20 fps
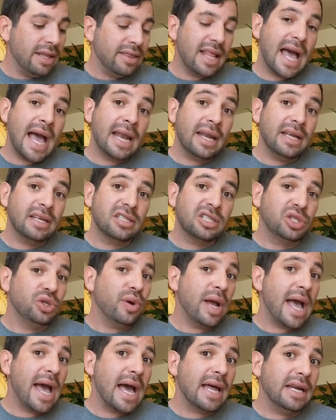and that is
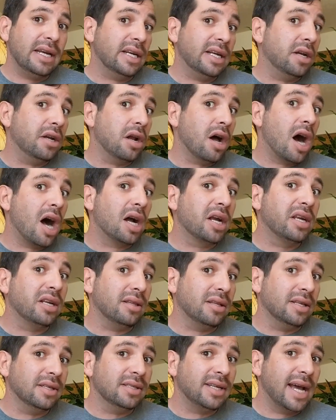to add an
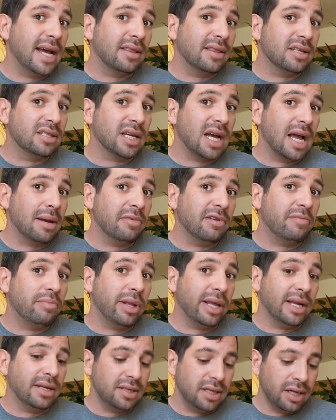inoculant at the time
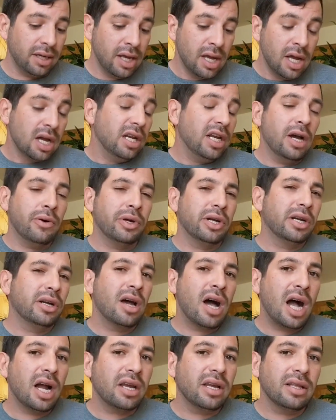of planting. Now, an
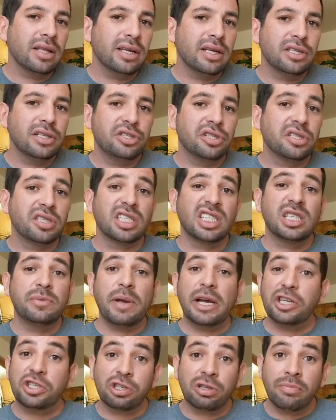inoculant is just a
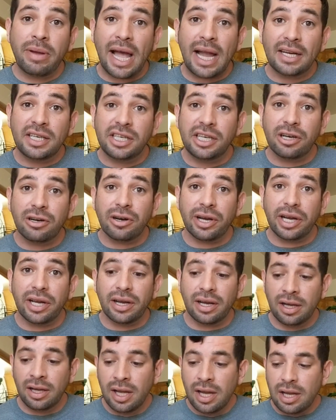special
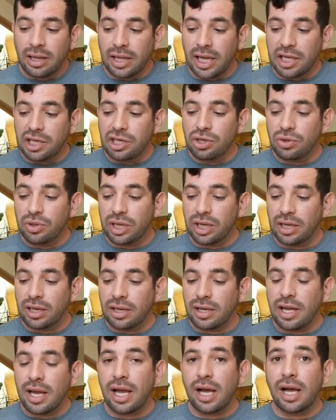bacteria that you
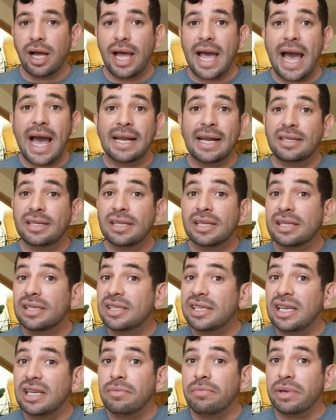can add to the
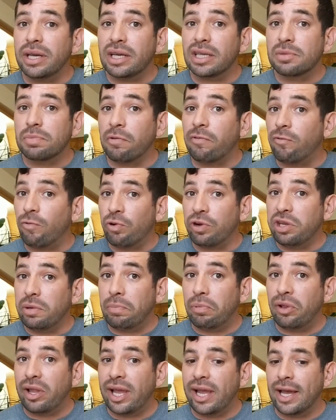seed mix before
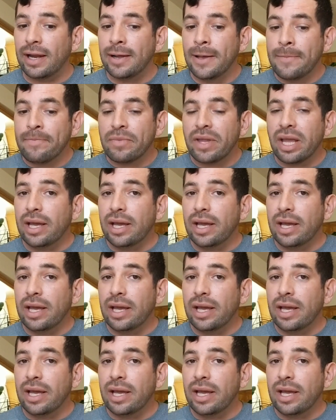you plant,